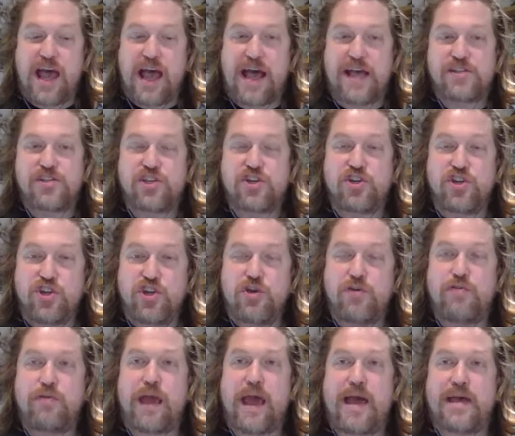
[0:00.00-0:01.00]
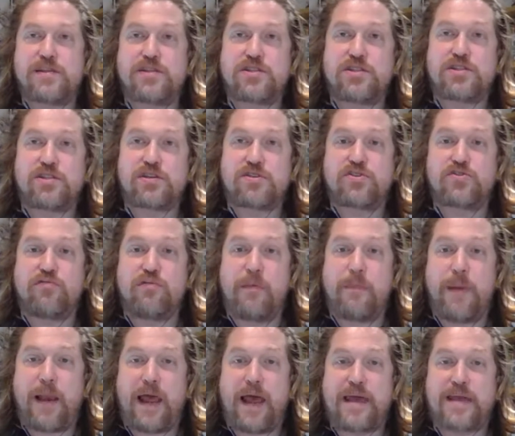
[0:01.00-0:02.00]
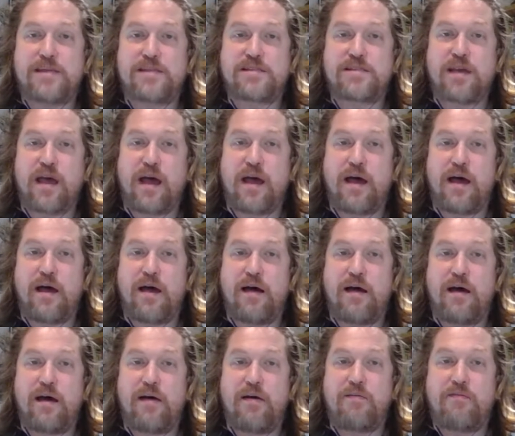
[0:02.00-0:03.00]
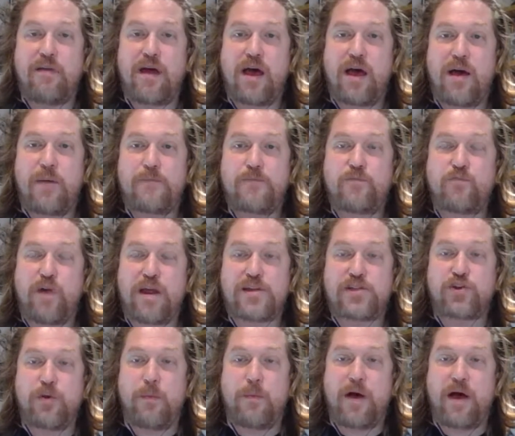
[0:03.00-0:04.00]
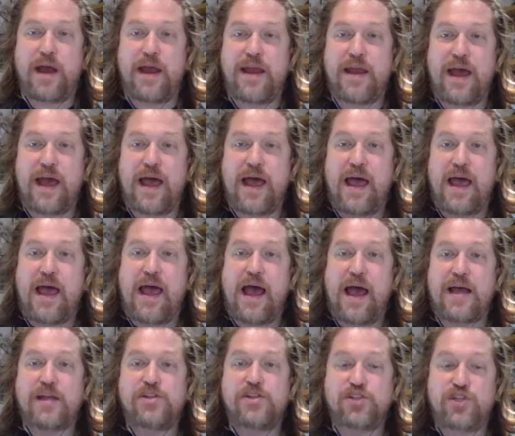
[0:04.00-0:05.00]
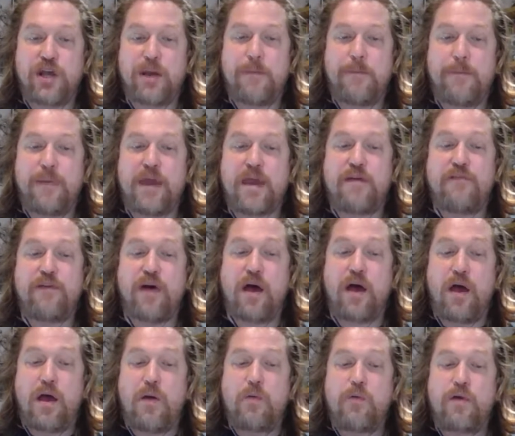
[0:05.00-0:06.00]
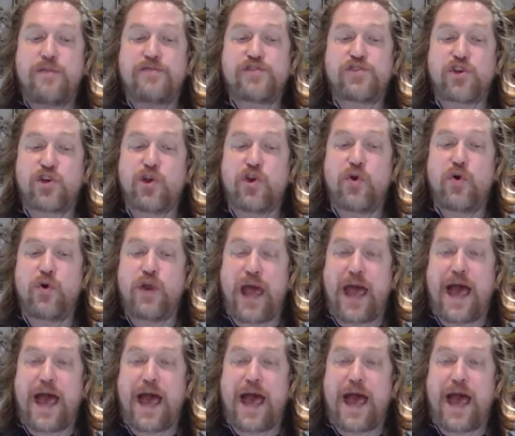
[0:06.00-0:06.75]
as a new guest to replace Rachel Miner and Jim Beaver, we've secured